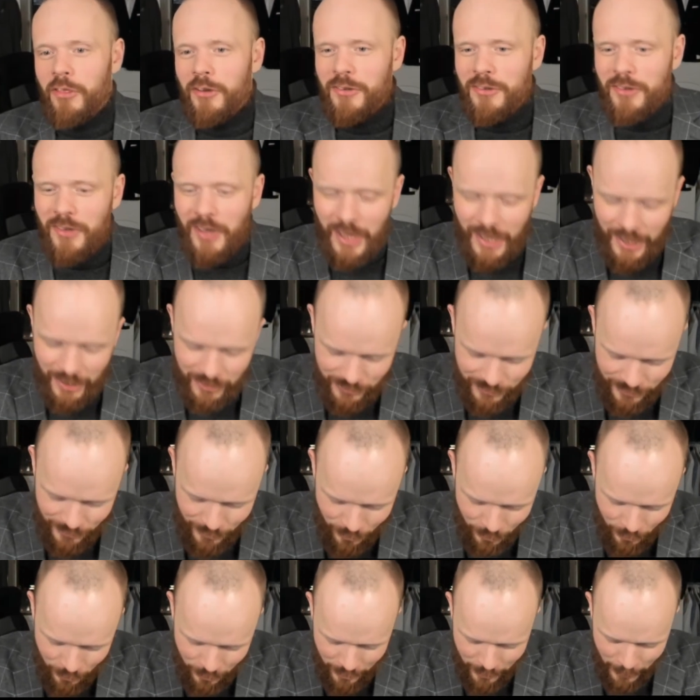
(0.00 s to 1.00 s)
today,
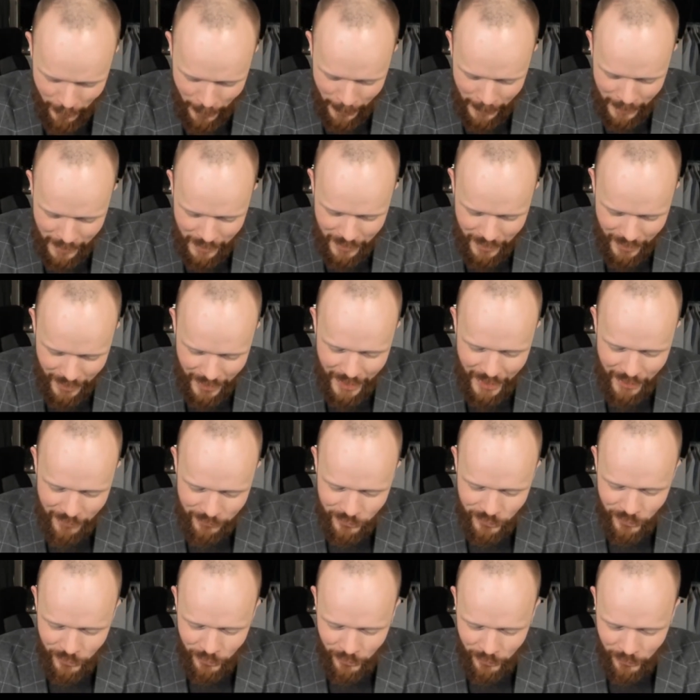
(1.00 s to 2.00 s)
so I
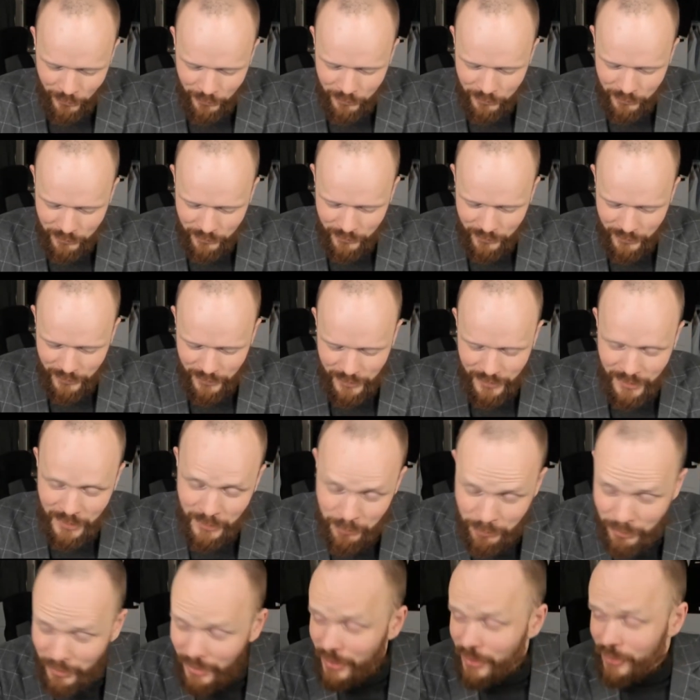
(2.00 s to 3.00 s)
have to
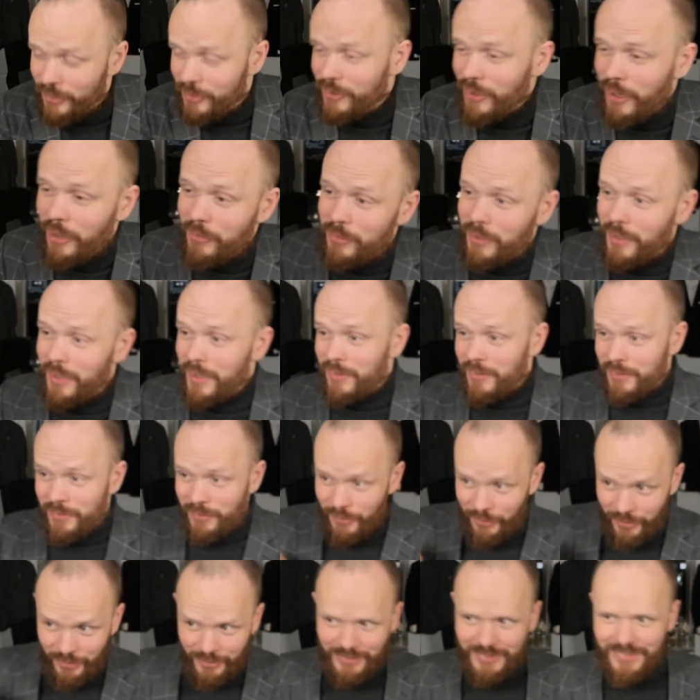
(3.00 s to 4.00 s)
bring a shovel and
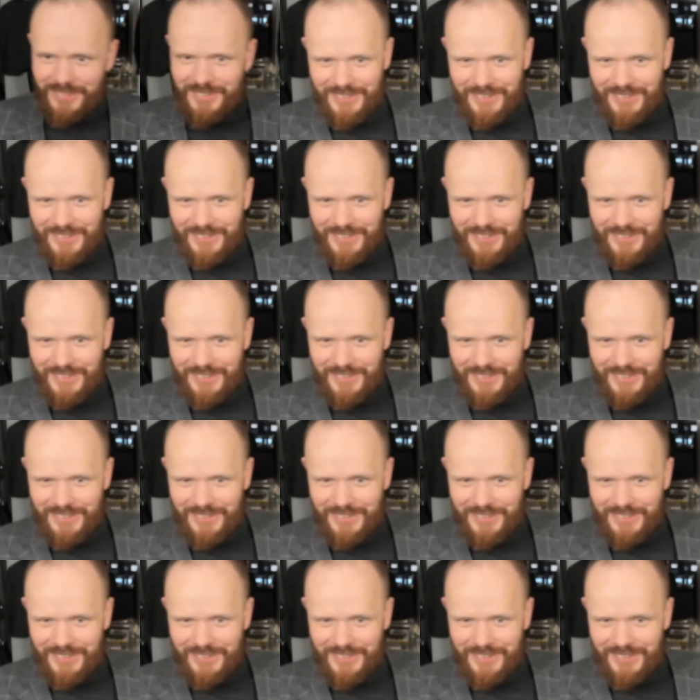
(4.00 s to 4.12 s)
start